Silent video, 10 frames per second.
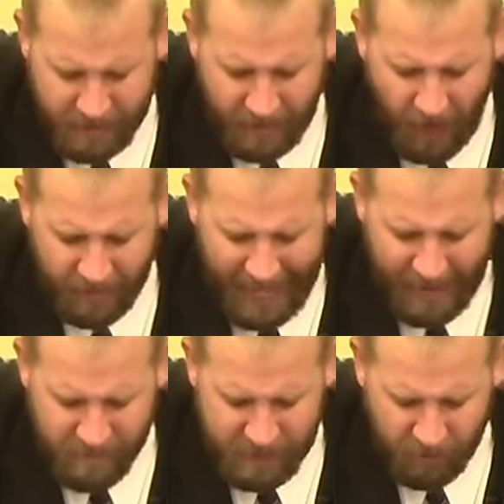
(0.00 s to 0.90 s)
and in our
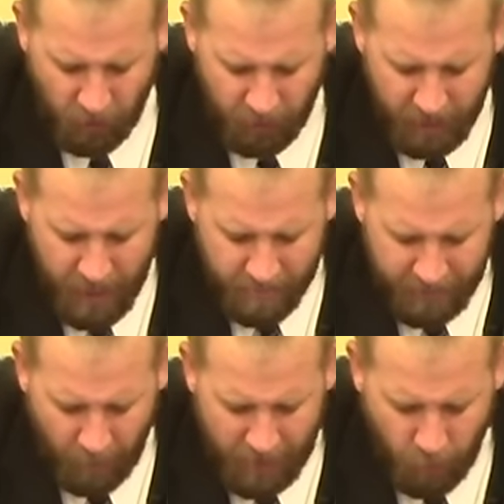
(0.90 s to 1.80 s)
lives, dear Lord,
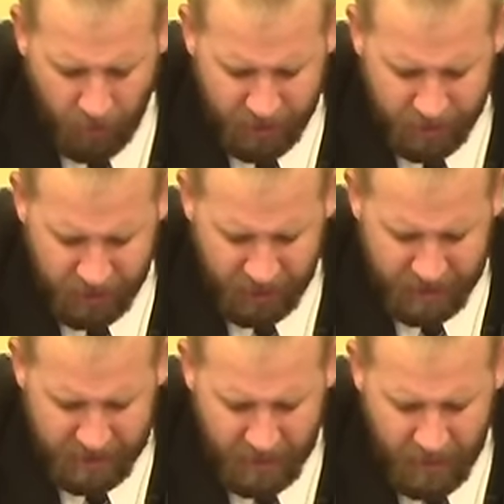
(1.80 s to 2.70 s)
that we wouldn't
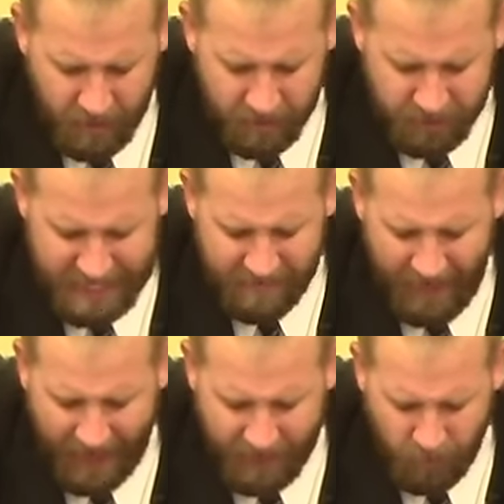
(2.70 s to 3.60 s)
just
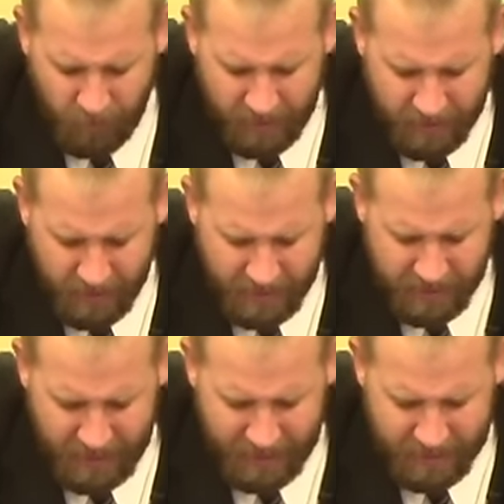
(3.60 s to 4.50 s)
devalue it,
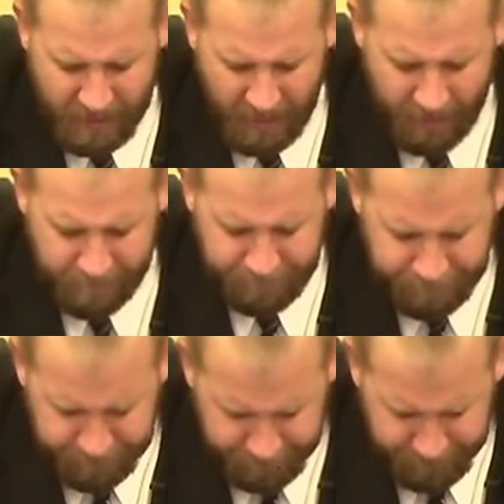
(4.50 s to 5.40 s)
its, its, um,
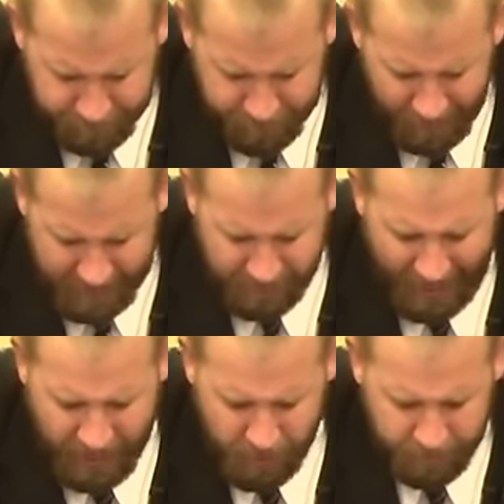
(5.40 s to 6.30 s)
its
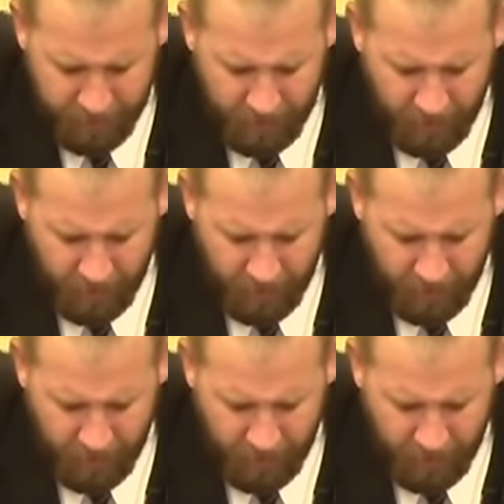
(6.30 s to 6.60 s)
value